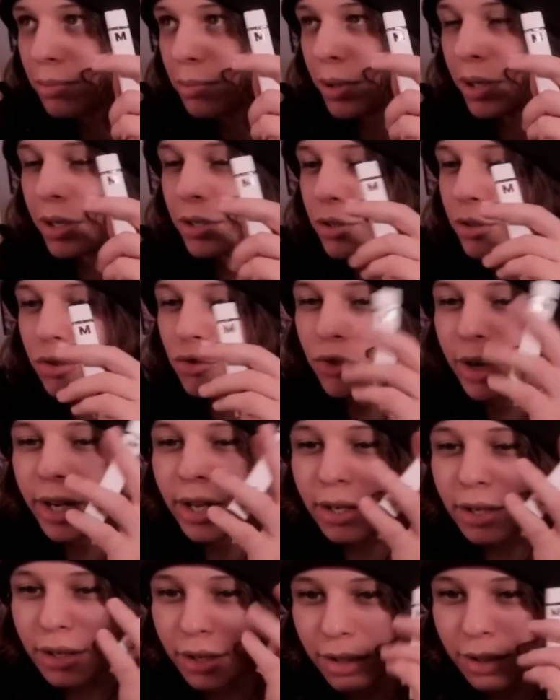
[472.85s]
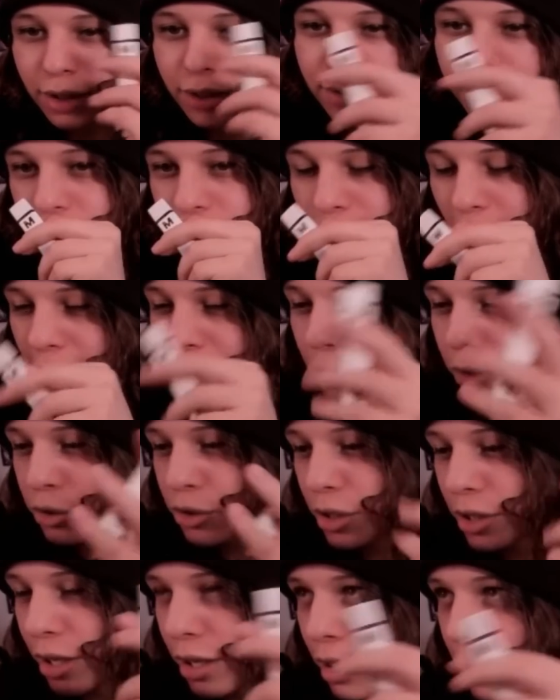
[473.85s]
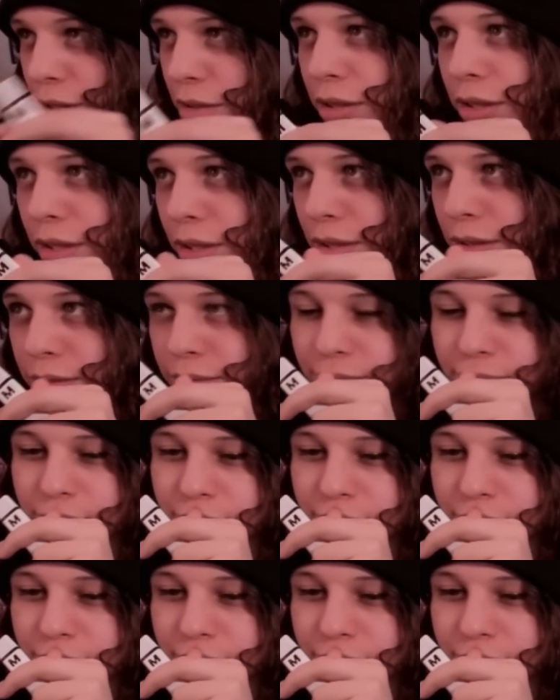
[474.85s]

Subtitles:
Because you just drink it. I don't drink alcohol, though.